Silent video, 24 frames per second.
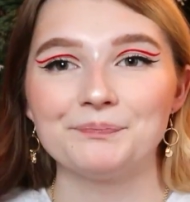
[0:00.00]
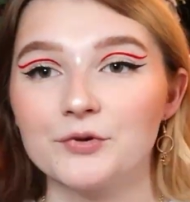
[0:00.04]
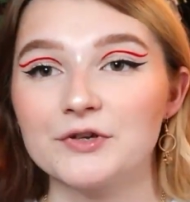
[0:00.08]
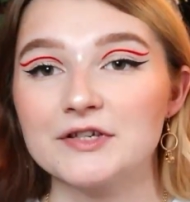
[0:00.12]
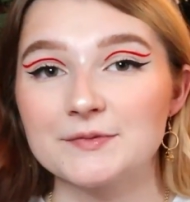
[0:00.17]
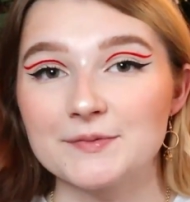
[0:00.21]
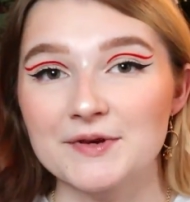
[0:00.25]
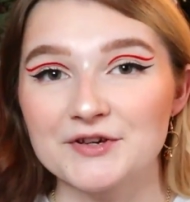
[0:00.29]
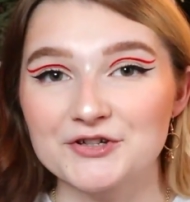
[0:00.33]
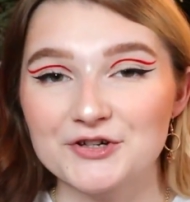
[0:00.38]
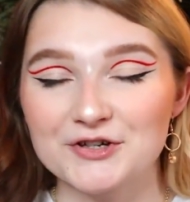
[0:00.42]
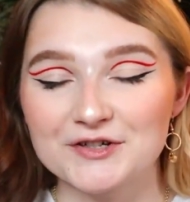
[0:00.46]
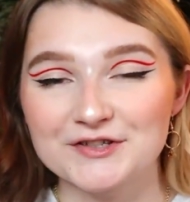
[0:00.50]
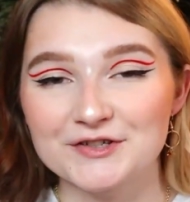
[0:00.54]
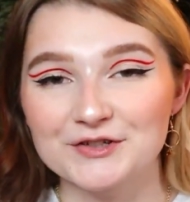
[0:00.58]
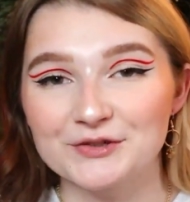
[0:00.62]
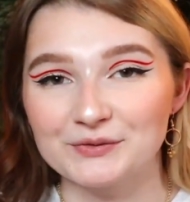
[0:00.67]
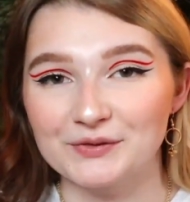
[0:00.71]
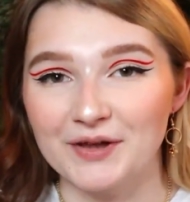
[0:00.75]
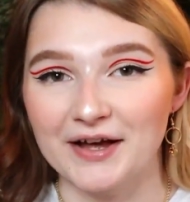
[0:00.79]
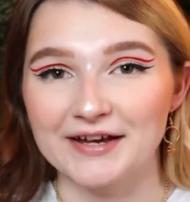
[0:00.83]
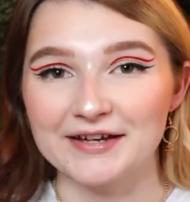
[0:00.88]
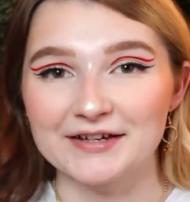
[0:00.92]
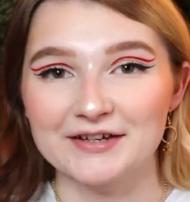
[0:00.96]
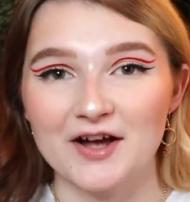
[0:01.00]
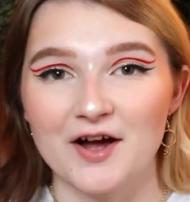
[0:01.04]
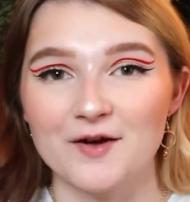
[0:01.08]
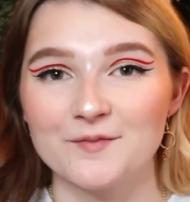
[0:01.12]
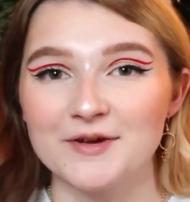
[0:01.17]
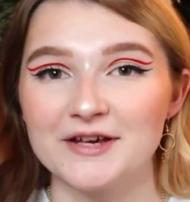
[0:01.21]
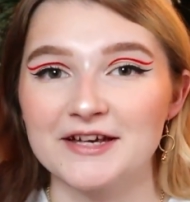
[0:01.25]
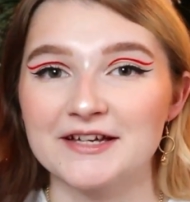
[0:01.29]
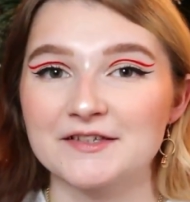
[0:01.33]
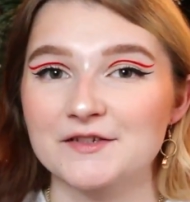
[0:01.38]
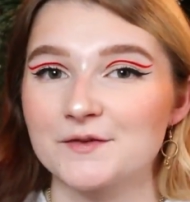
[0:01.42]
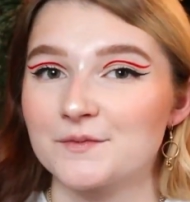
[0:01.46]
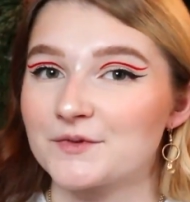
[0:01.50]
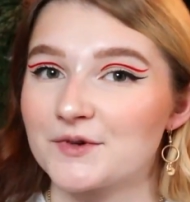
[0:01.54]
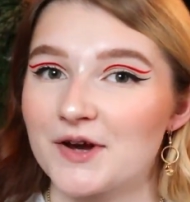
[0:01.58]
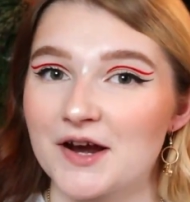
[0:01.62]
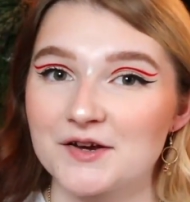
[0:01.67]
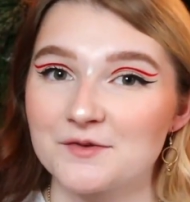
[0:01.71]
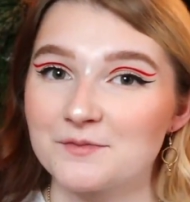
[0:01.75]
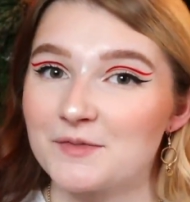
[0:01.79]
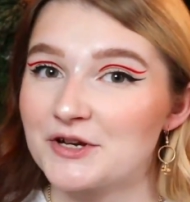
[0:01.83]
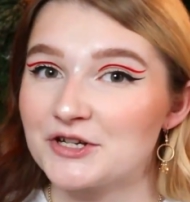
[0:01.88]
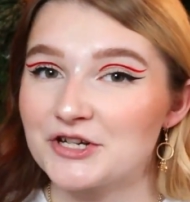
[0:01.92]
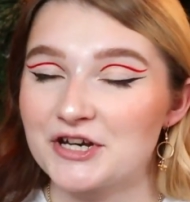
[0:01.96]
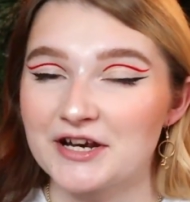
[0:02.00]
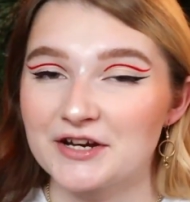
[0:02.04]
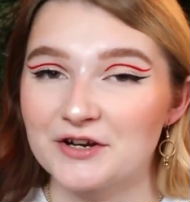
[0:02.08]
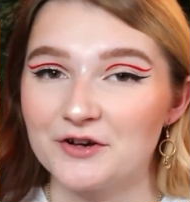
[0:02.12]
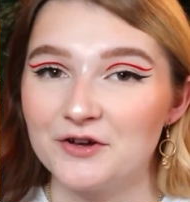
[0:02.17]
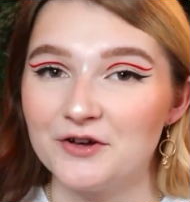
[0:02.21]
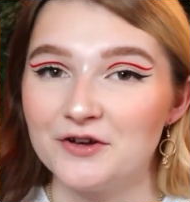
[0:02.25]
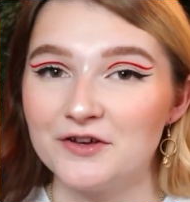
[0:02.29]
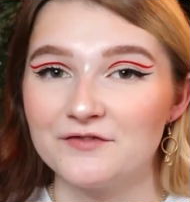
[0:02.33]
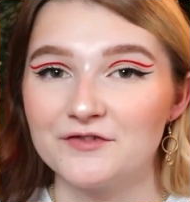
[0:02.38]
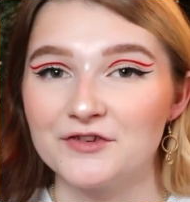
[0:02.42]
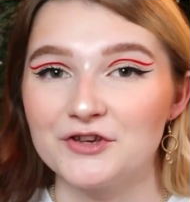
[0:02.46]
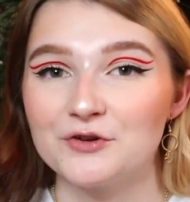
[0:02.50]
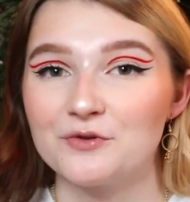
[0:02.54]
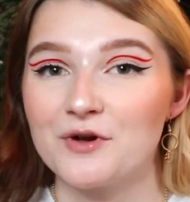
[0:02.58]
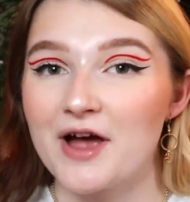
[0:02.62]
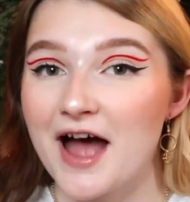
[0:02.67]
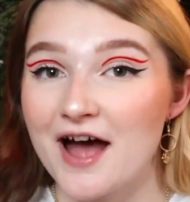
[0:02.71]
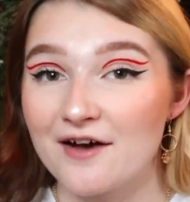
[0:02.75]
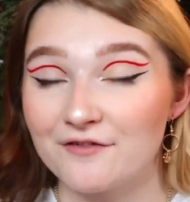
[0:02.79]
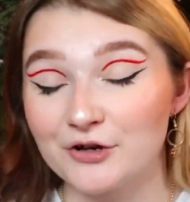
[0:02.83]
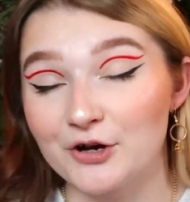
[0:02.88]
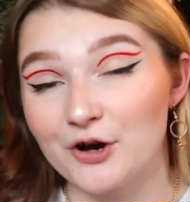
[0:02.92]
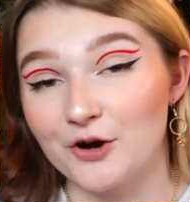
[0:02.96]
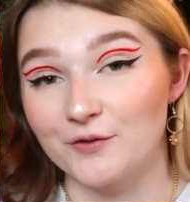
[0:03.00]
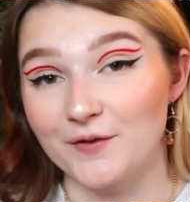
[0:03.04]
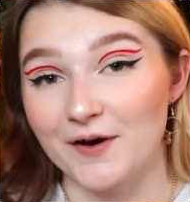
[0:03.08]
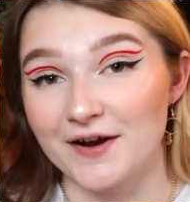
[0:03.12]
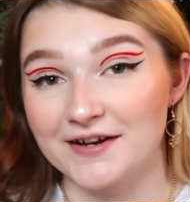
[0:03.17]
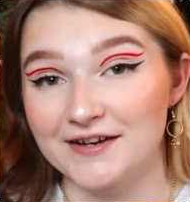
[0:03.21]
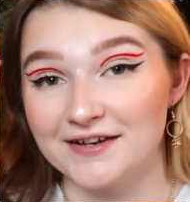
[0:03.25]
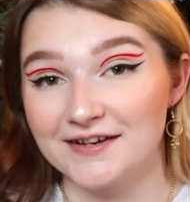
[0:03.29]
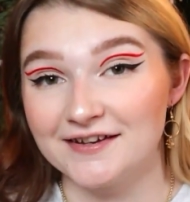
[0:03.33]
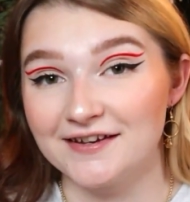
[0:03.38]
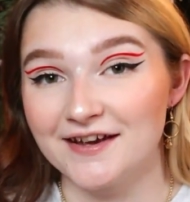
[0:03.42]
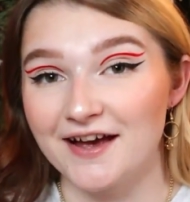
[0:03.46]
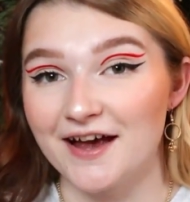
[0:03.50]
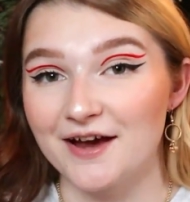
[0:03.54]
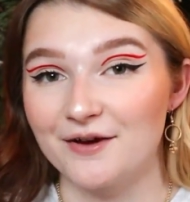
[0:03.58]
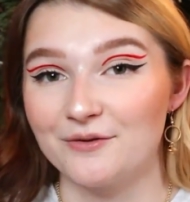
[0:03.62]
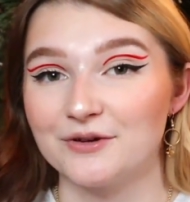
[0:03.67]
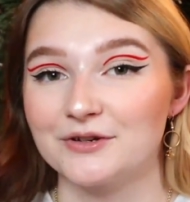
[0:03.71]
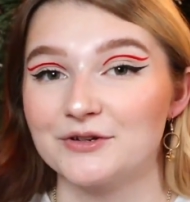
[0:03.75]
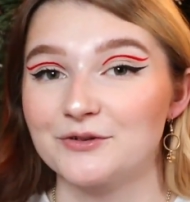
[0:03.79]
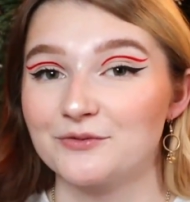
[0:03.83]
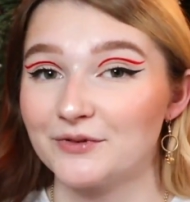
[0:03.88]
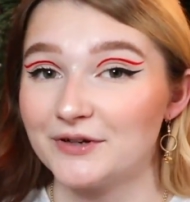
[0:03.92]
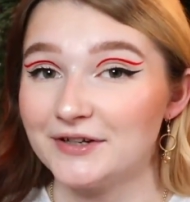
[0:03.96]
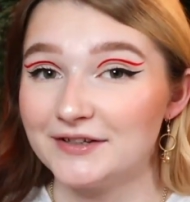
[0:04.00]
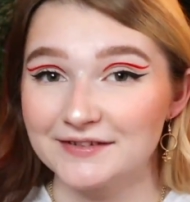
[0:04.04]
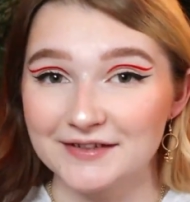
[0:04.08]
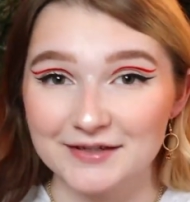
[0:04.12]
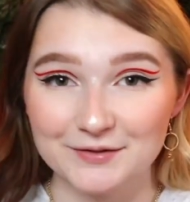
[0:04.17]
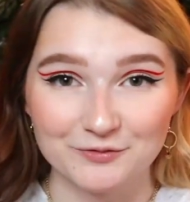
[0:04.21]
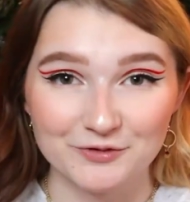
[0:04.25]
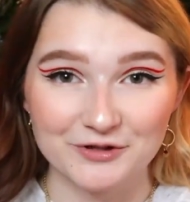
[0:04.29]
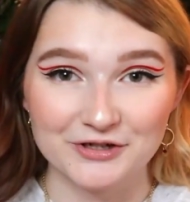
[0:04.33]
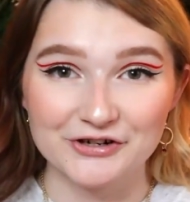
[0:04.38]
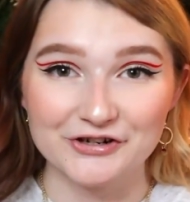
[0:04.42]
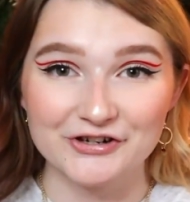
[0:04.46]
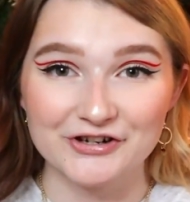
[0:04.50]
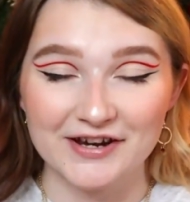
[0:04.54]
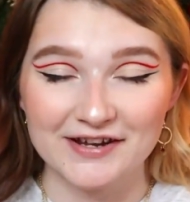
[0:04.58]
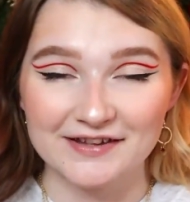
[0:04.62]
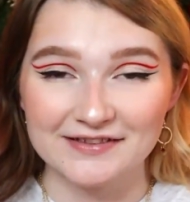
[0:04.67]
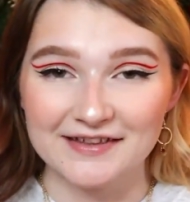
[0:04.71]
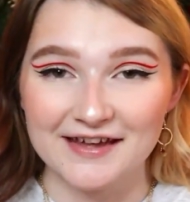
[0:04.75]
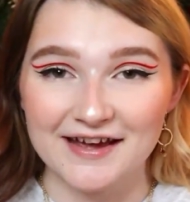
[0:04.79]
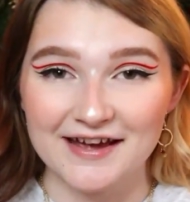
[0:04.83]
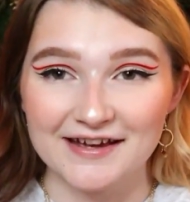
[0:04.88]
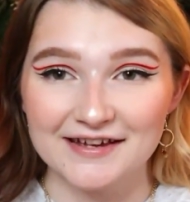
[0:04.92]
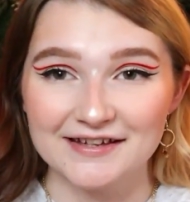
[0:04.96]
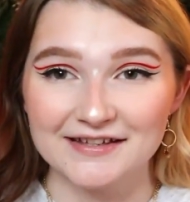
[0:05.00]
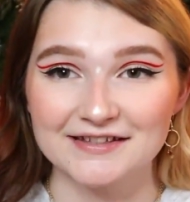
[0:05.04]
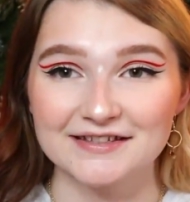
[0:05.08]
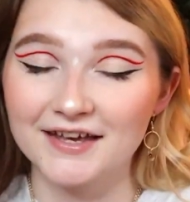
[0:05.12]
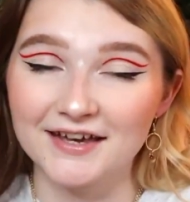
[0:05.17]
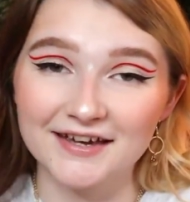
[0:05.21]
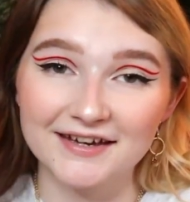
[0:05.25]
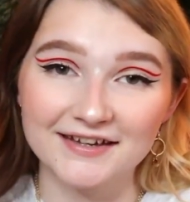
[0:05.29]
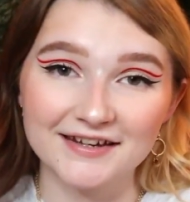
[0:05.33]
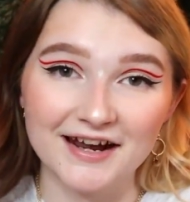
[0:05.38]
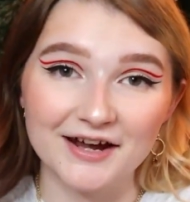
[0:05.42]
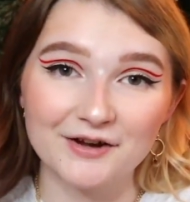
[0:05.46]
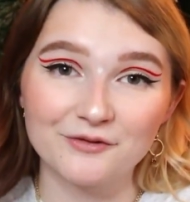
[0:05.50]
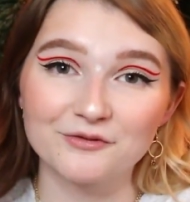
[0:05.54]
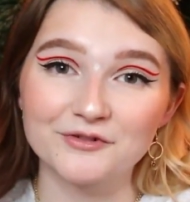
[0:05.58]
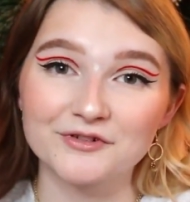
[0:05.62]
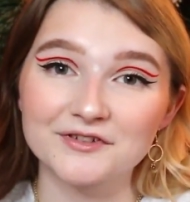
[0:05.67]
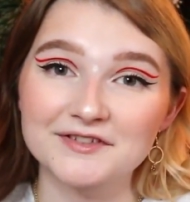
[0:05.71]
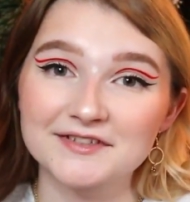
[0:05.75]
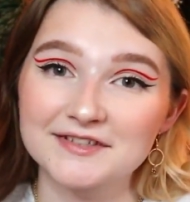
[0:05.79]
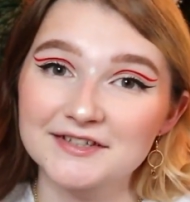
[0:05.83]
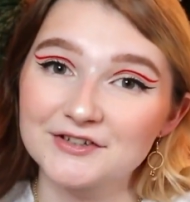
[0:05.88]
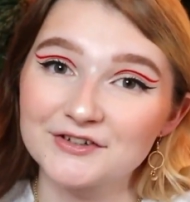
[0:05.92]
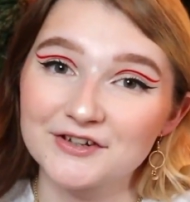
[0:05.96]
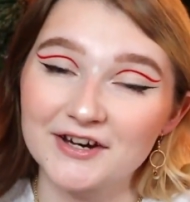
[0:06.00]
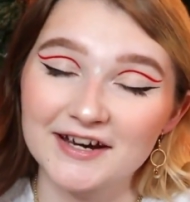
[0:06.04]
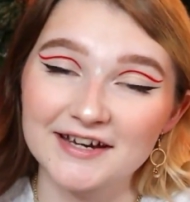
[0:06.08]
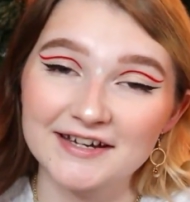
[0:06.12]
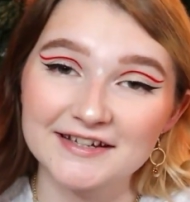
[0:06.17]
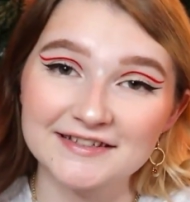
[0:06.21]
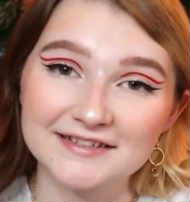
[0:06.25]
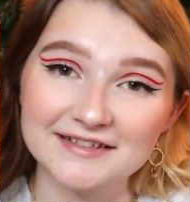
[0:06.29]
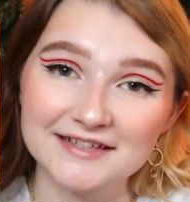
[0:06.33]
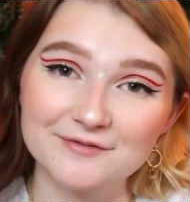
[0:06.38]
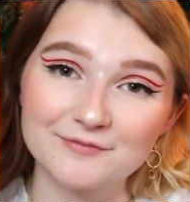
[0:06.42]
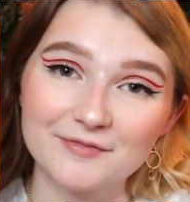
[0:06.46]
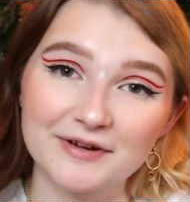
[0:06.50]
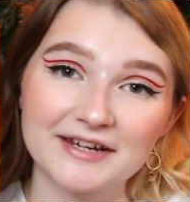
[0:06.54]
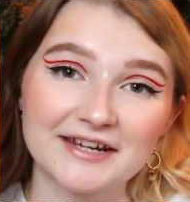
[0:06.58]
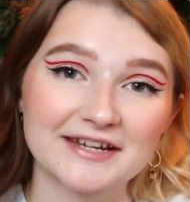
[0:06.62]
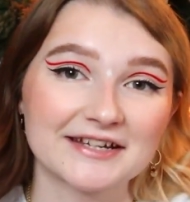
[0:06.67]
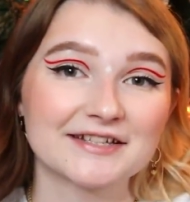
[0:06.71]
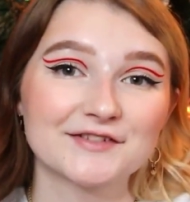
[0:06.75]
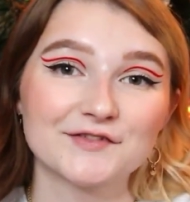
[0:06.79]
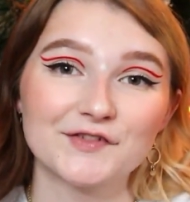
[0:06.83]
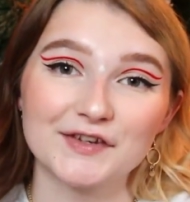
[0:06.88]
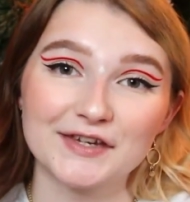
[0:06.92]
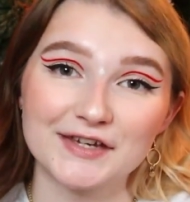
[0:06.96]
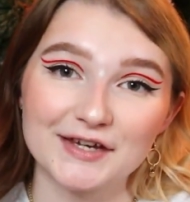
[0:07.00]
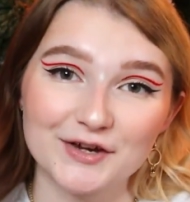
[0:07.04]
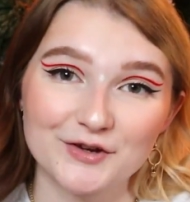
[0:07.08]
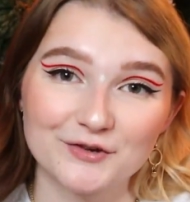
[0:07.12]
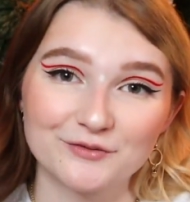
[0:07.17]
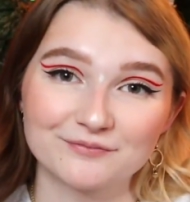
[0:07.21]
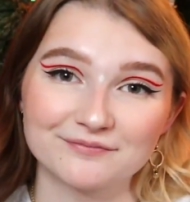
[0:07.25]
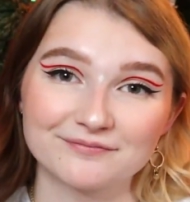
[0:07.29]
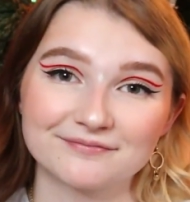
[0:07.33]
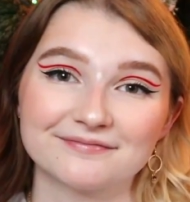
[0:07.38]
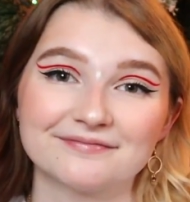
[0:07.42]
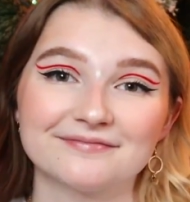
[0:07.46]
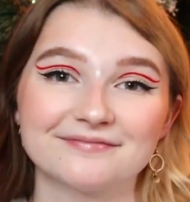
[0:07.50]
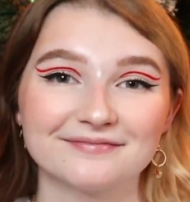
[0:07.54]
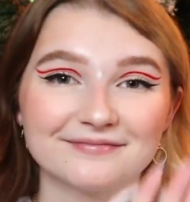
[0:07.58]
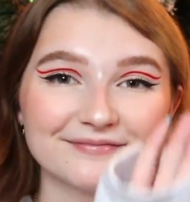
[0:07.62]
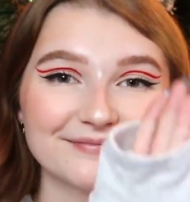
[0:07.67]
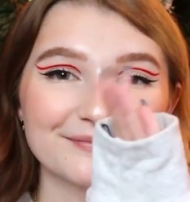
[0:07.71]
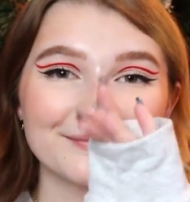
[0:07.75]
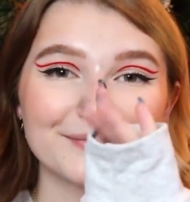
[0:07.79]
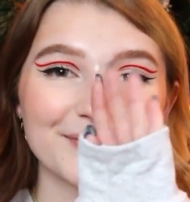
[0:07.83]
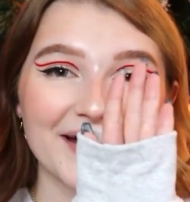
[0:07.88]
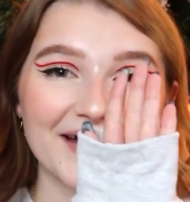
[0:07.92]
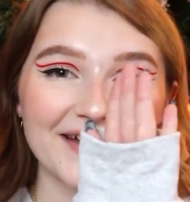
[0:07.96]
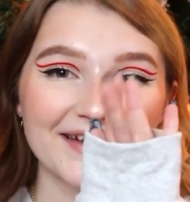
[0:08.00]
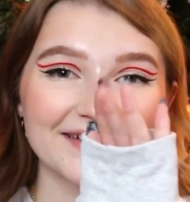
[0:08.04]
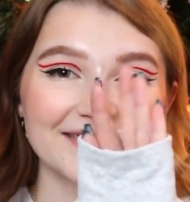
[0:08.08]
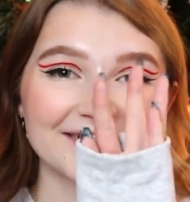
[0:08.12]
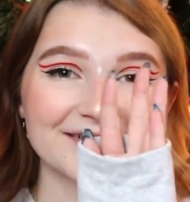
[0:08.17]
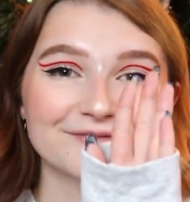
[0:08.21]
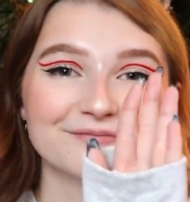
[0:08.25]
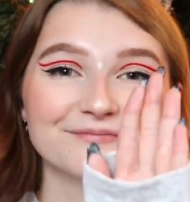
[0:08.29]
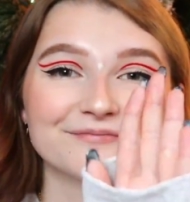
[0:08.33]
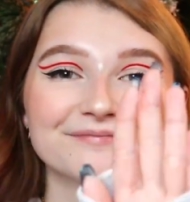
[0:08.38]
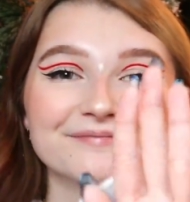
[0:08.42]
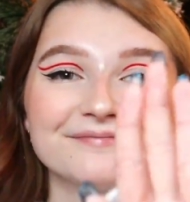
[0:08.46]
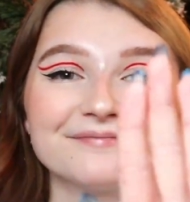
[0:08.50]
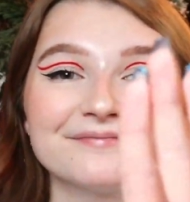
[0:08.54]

Please make sure to like, comment, and subscribe to my channel if you haven't already. I would greatly appreciate that, and I will see you guys in my next video. Bye!